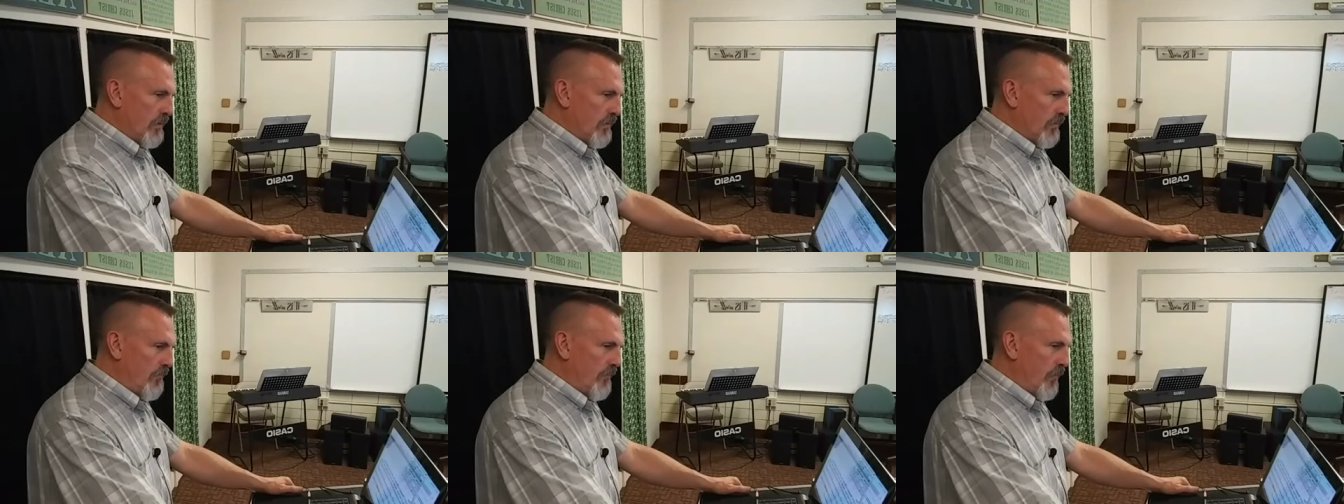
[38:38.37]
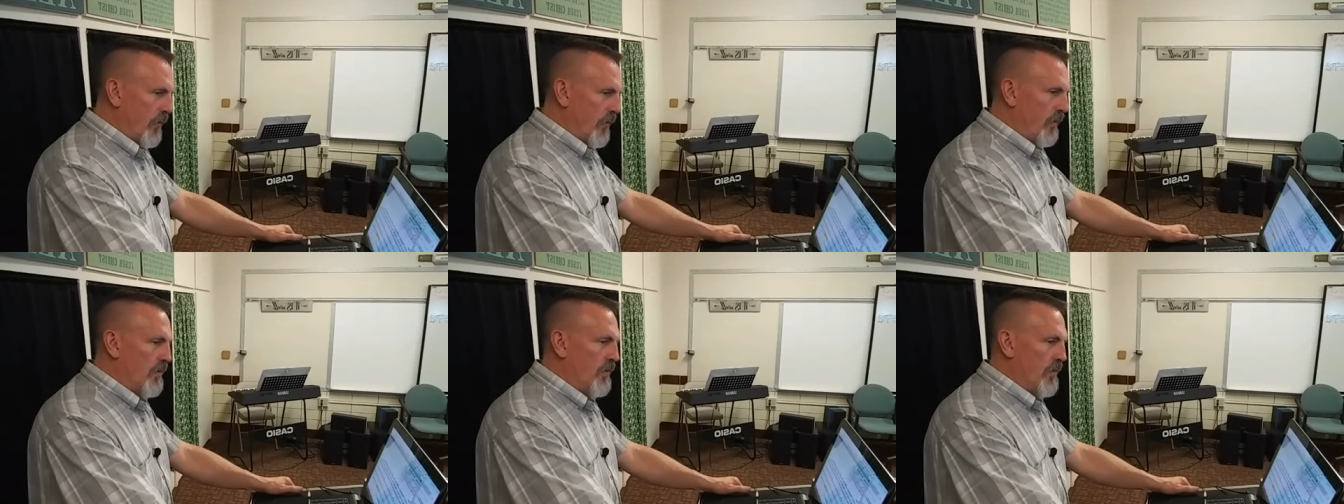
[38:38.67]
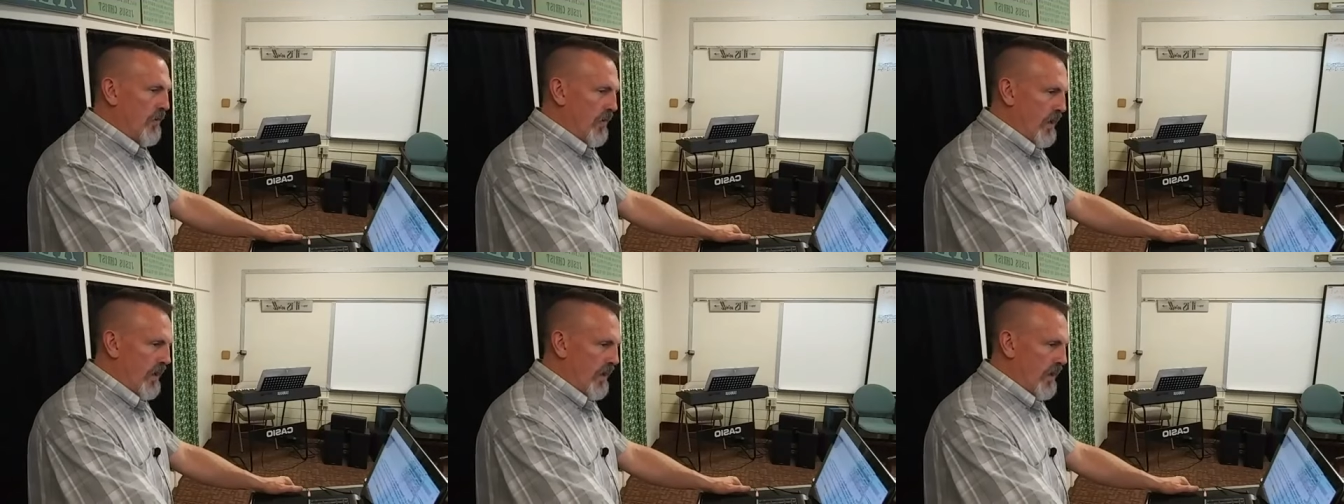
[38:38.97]
For
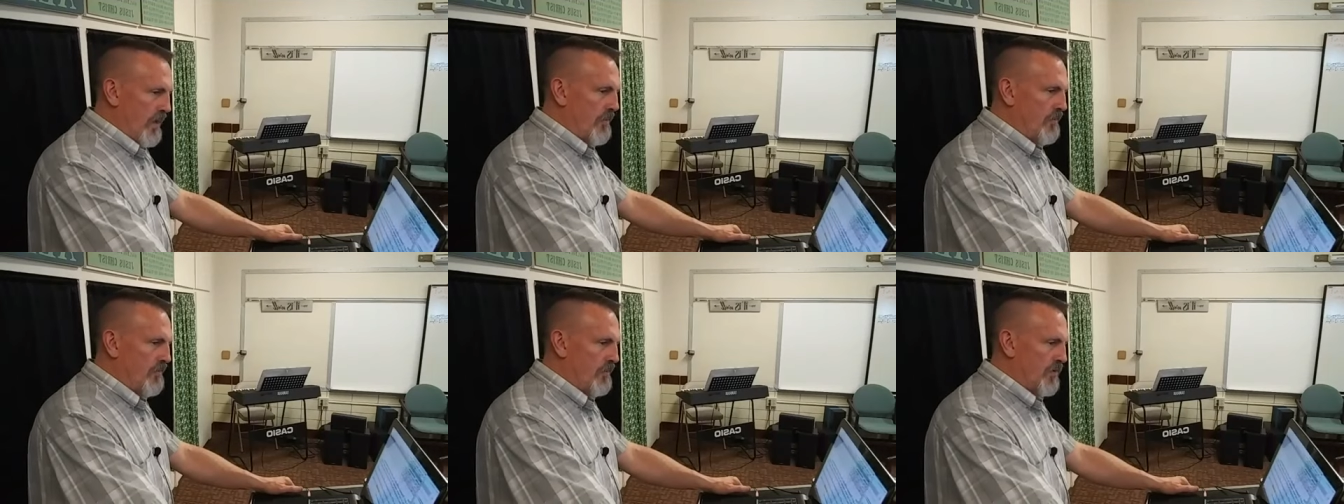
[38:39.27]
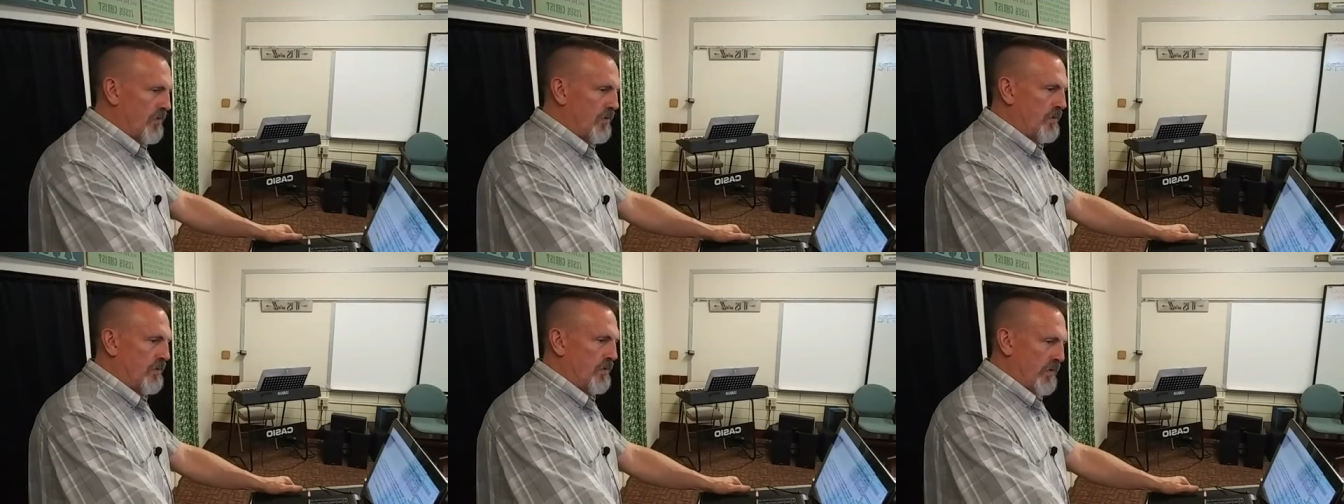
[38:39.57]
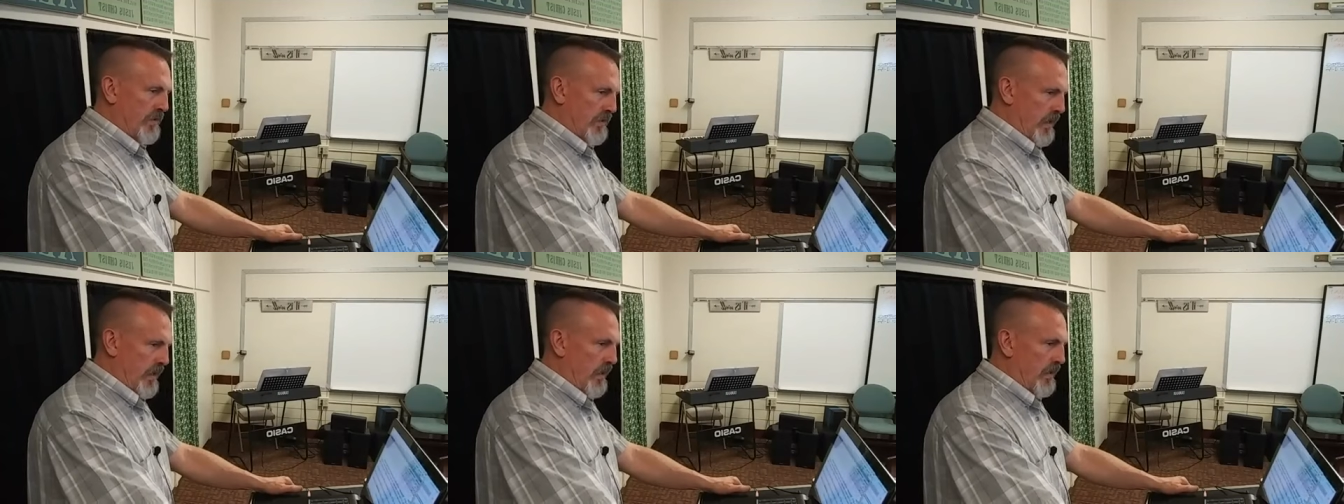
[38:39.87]
your name's
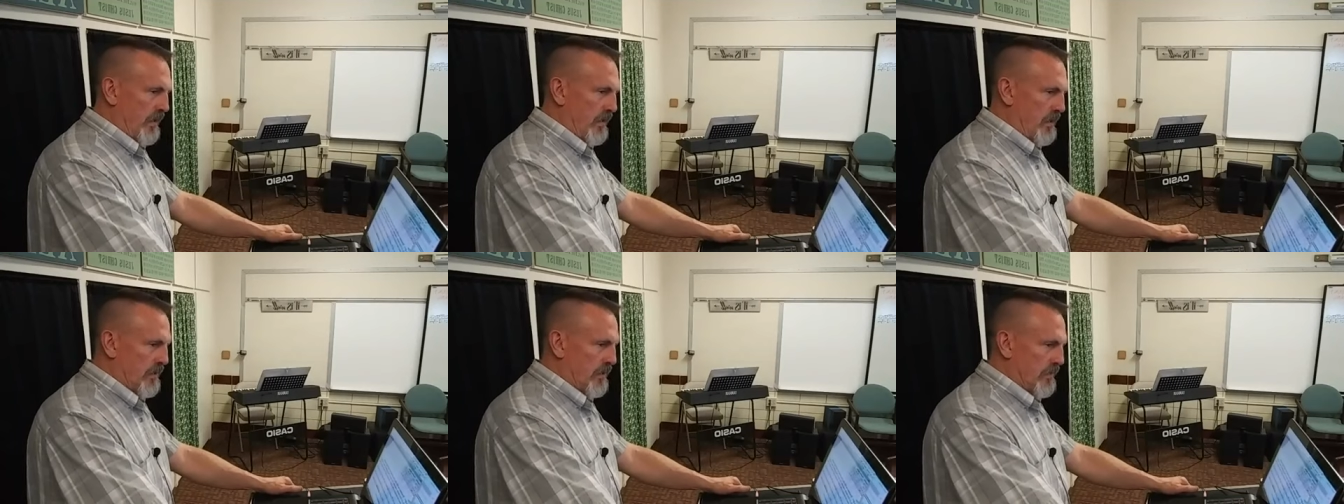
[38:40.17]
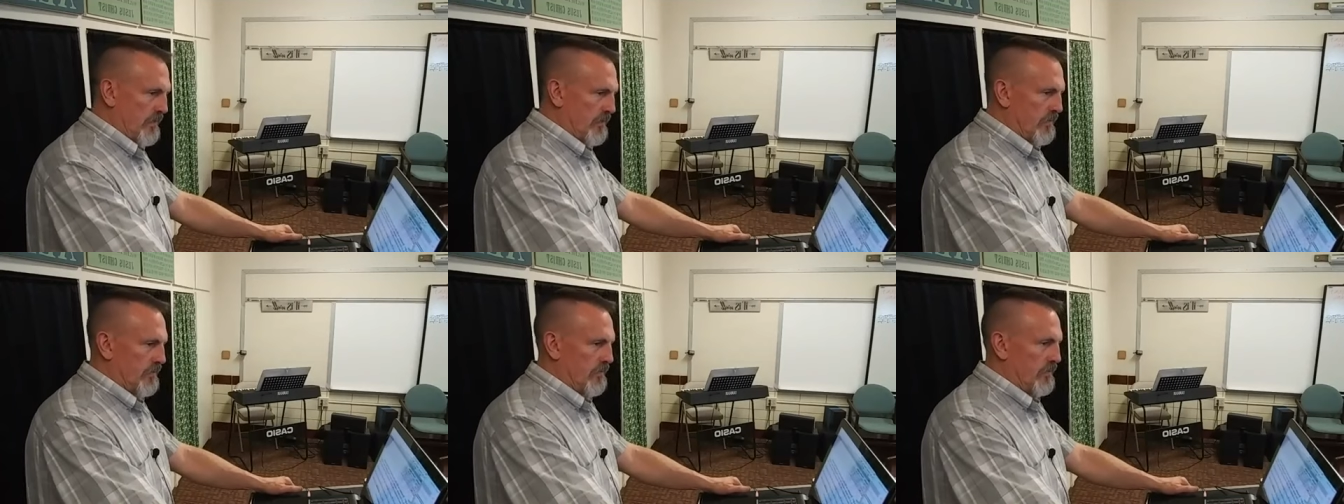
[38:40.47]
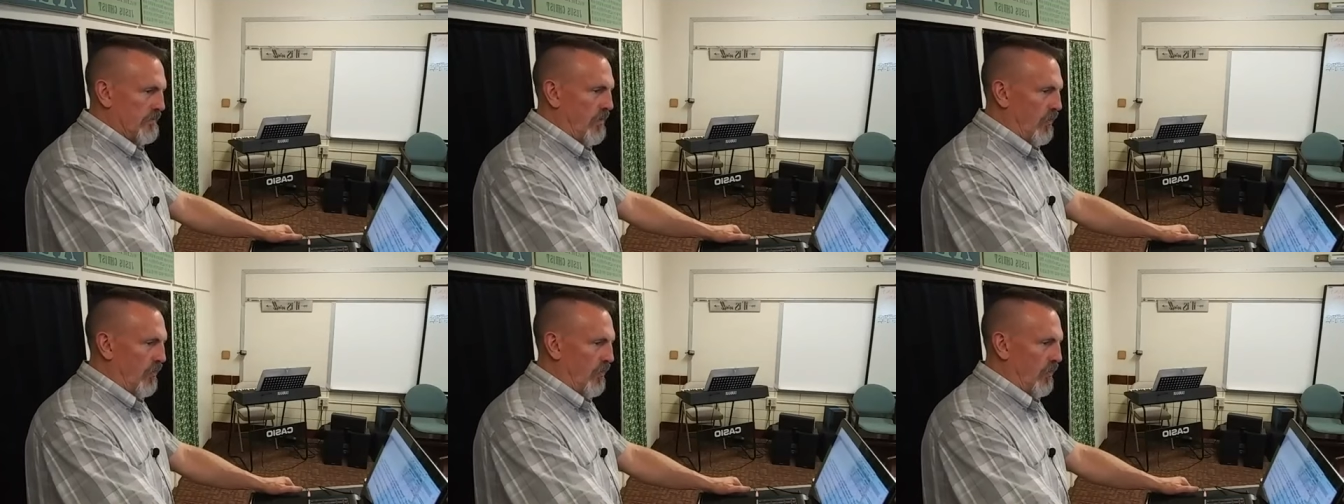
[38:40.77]
sake,
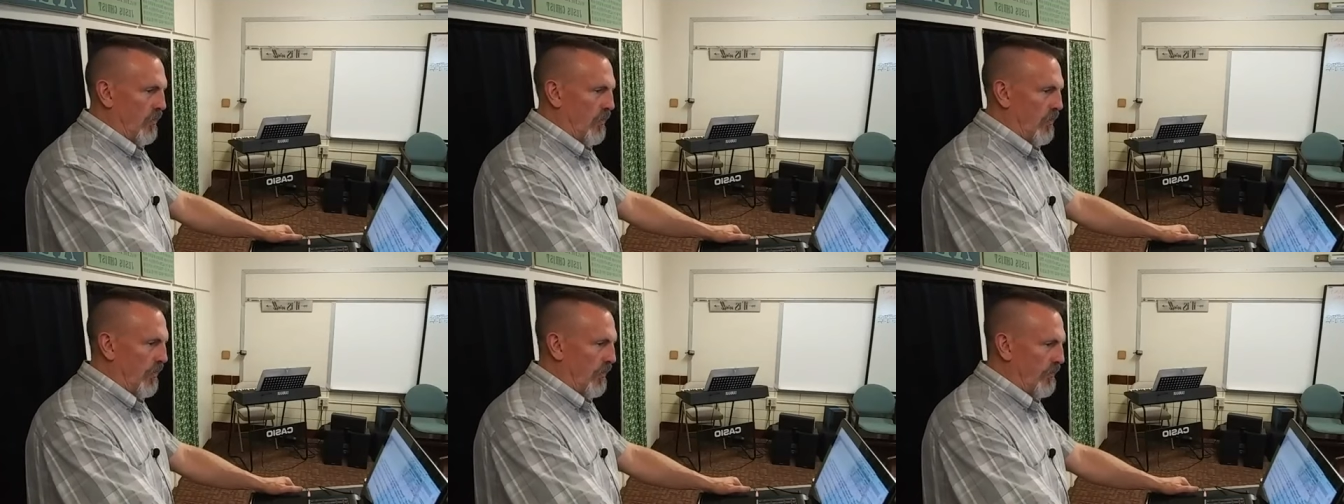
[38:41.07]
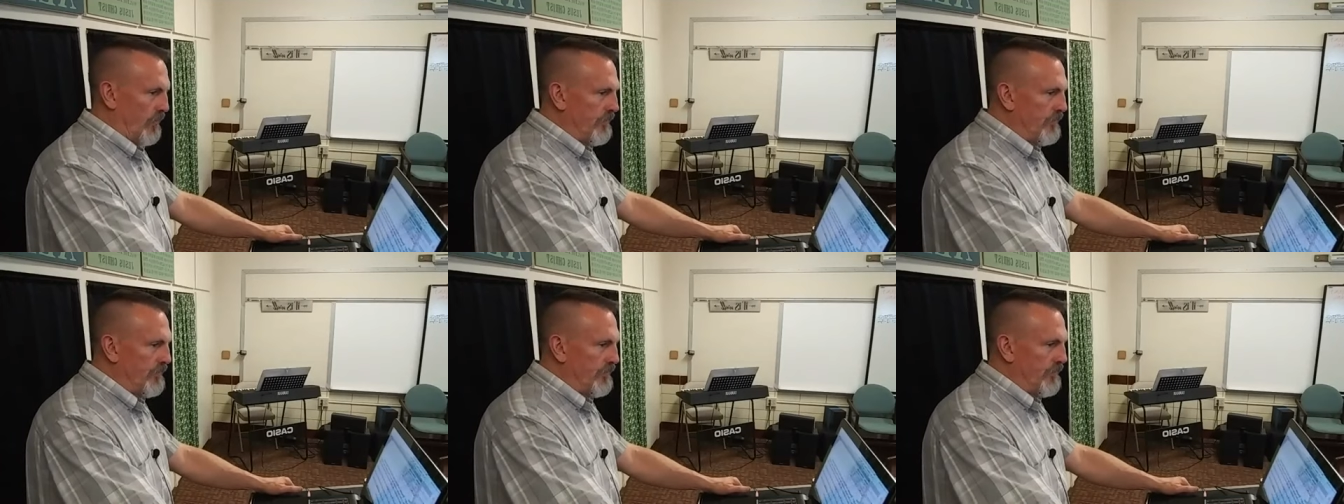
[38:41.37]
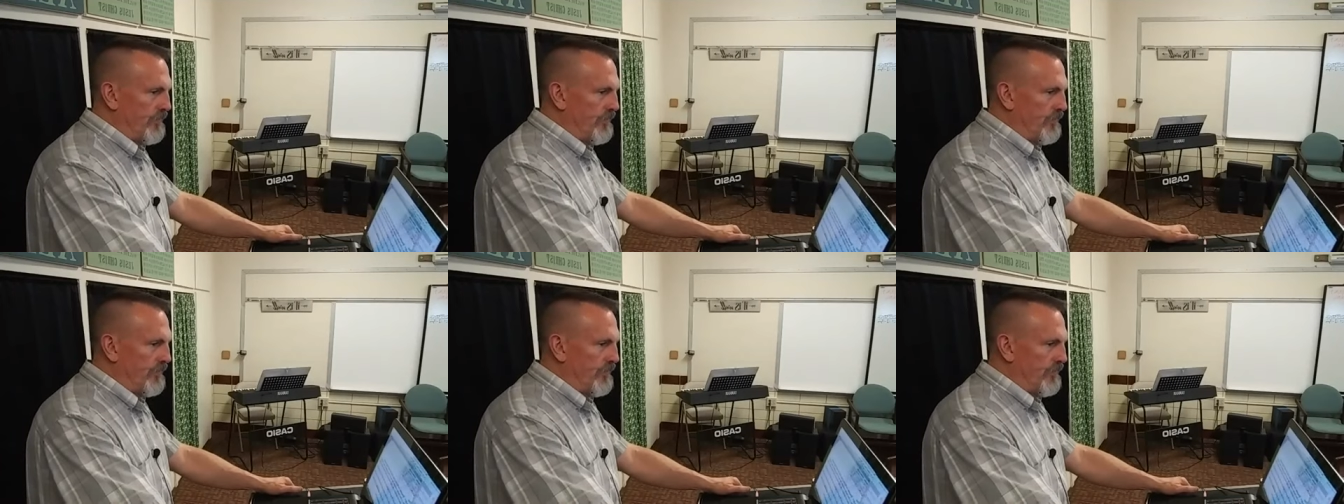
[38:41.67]
O Lord,